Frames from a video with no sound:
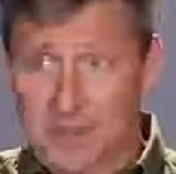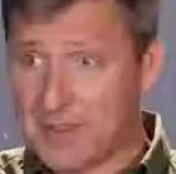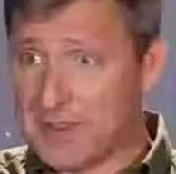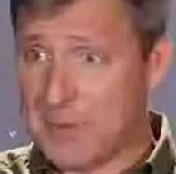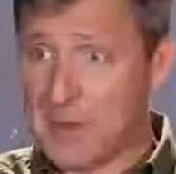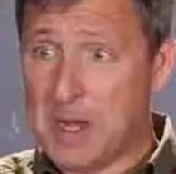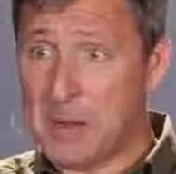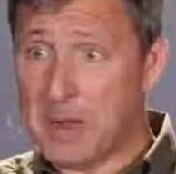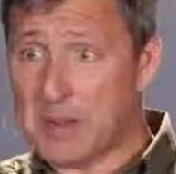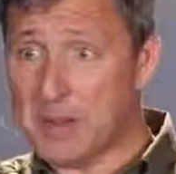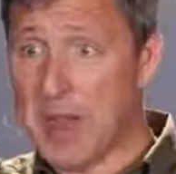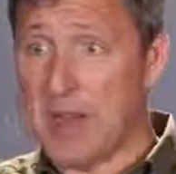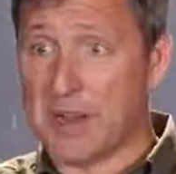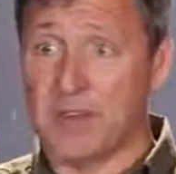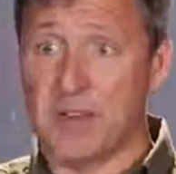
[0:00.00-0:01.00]
The speed
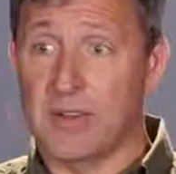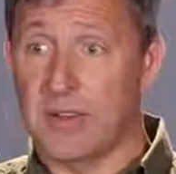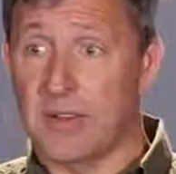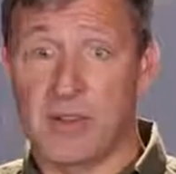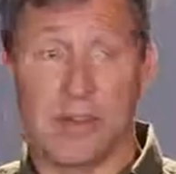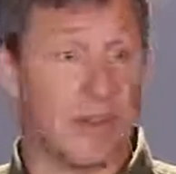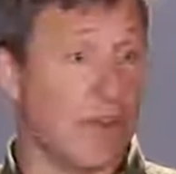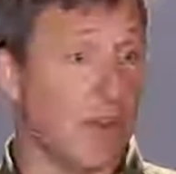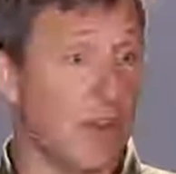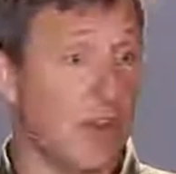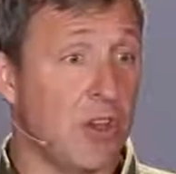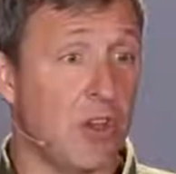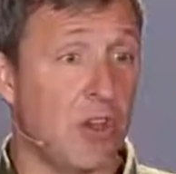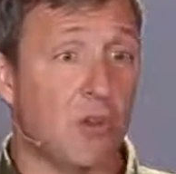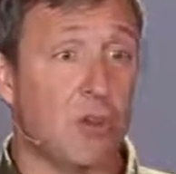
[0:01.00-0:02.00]
mismatch is a
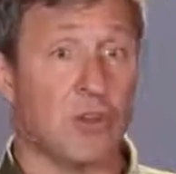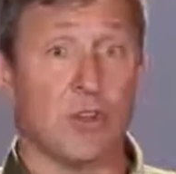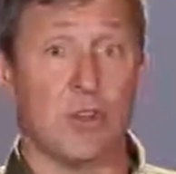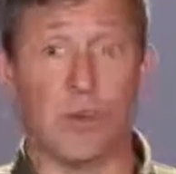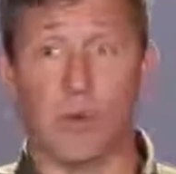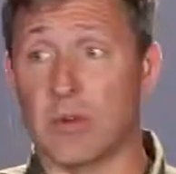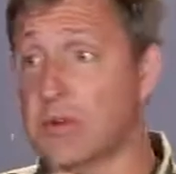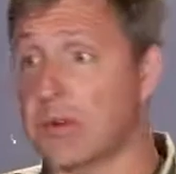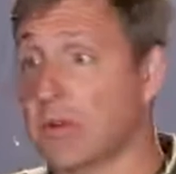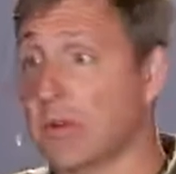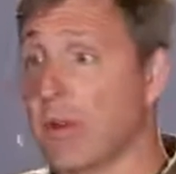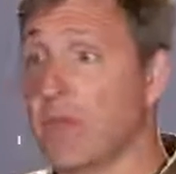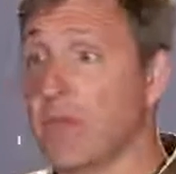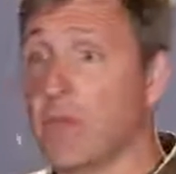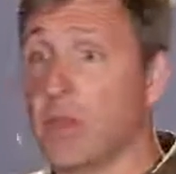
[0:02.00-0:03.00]
huge source
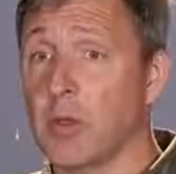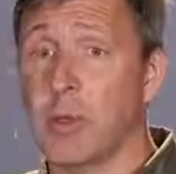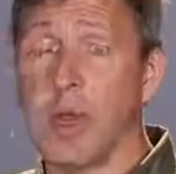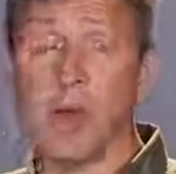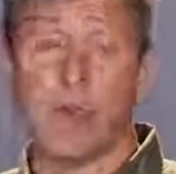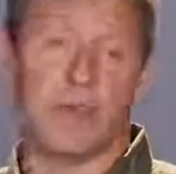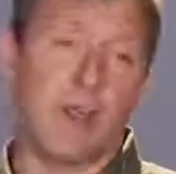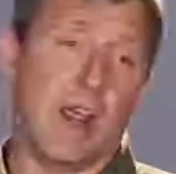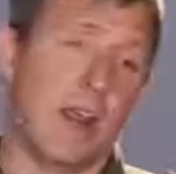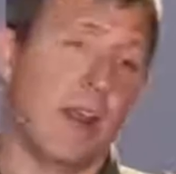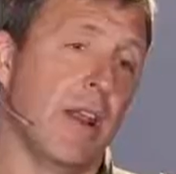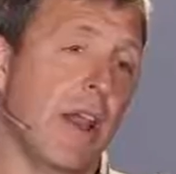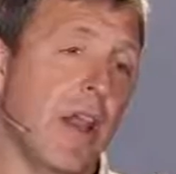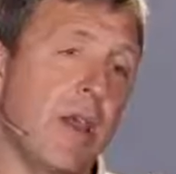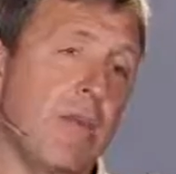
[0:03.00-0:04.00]
of willpower
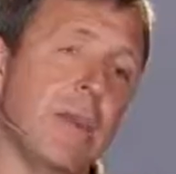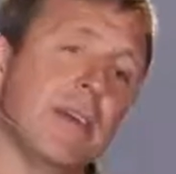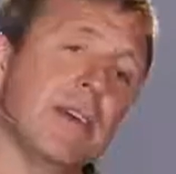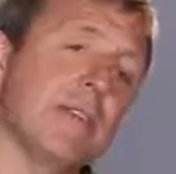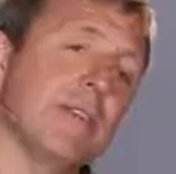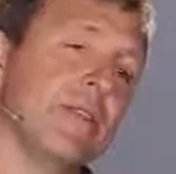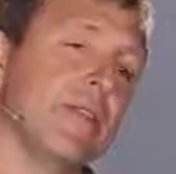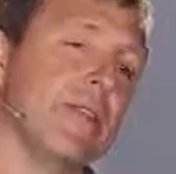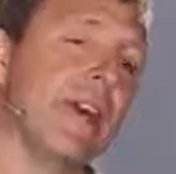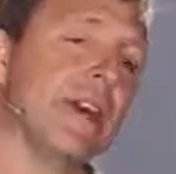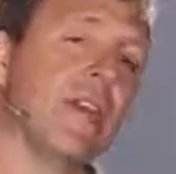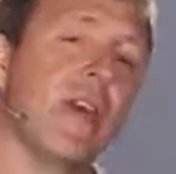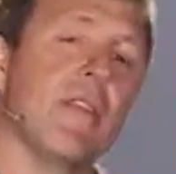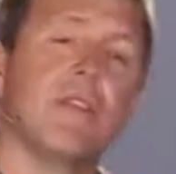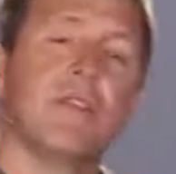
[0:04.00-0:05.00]
drain, because
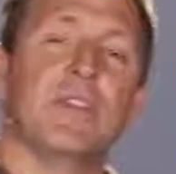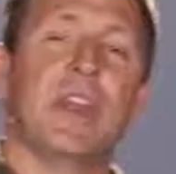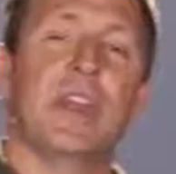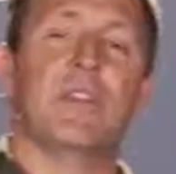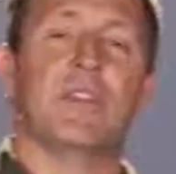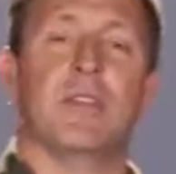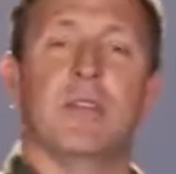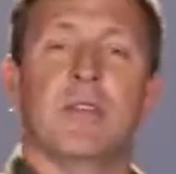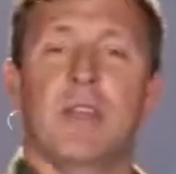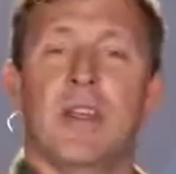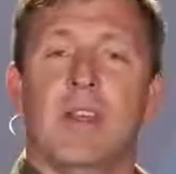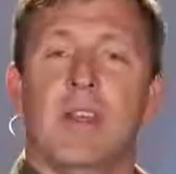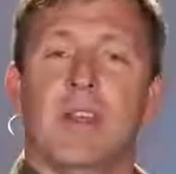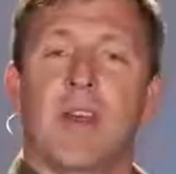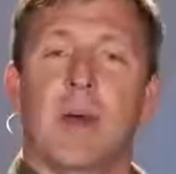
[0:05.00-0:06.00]
that conversation
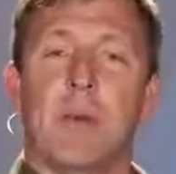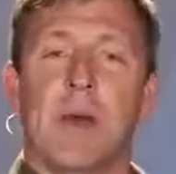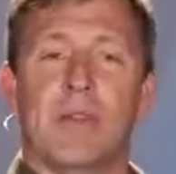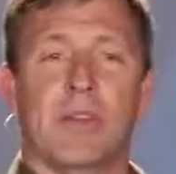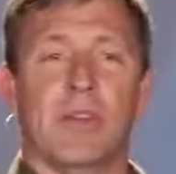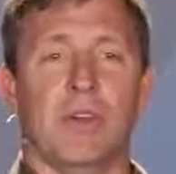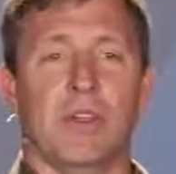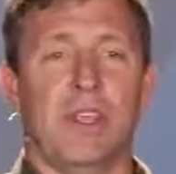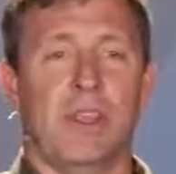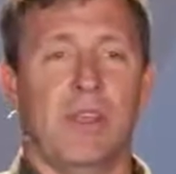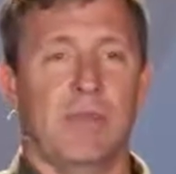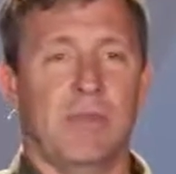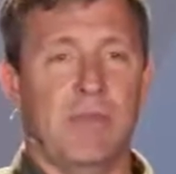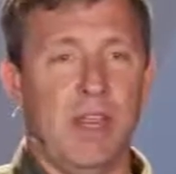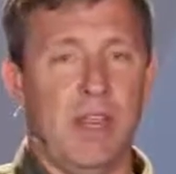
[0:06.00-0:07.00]
about the
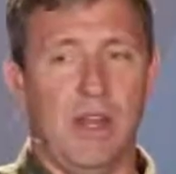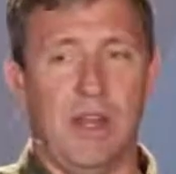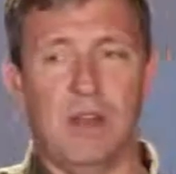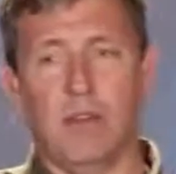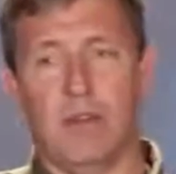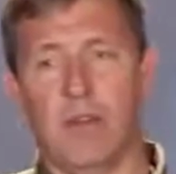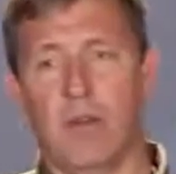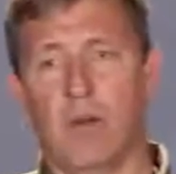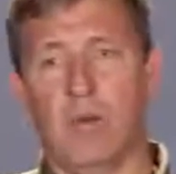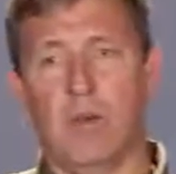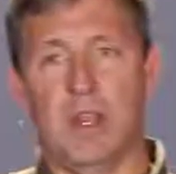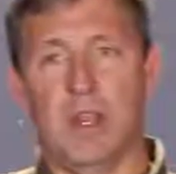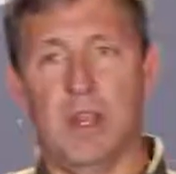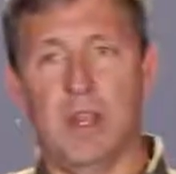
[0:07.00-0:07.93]
cookie, eat it, no,